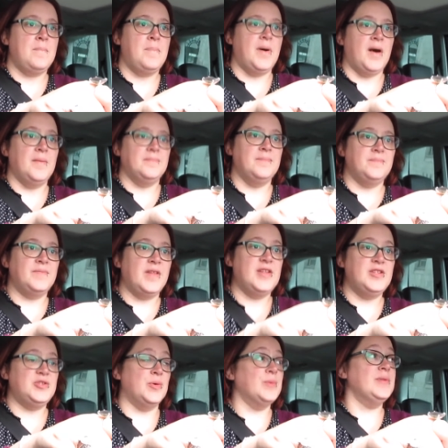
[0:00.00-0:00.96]
But
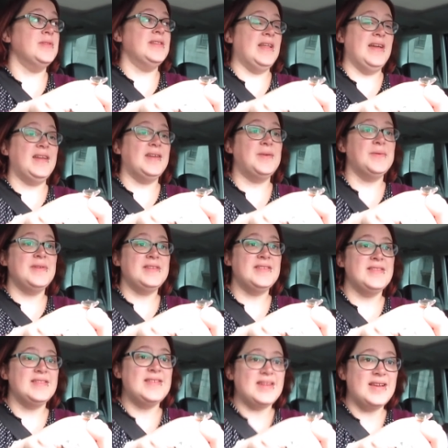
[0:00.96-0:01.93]
I don't like going
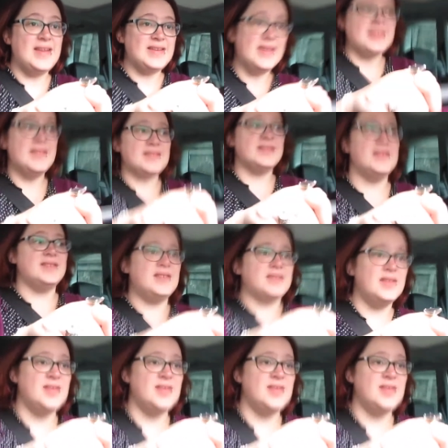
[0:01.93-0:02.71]
to the dentist.